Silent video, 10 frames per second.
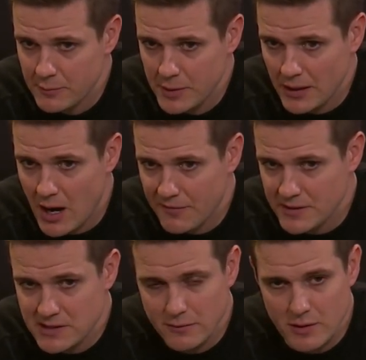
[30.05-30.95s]
big
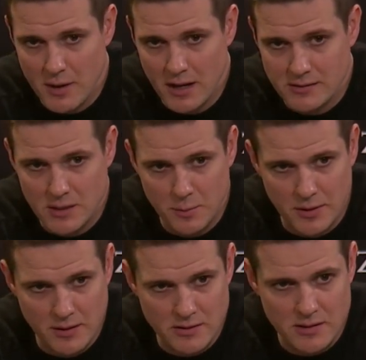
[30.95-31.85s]
offensive rebound
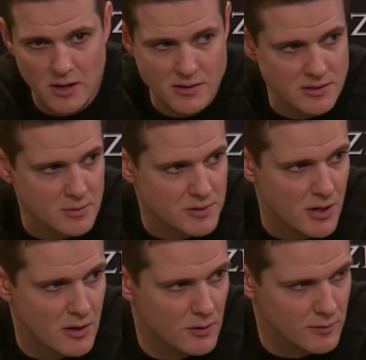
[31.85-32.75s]
tip-ins, causing some
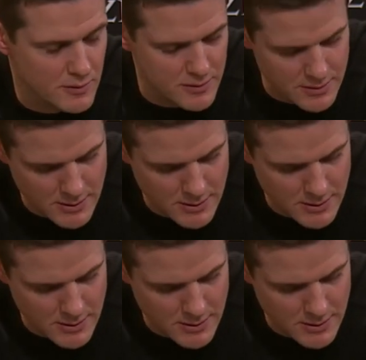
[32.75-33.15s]
turnovers.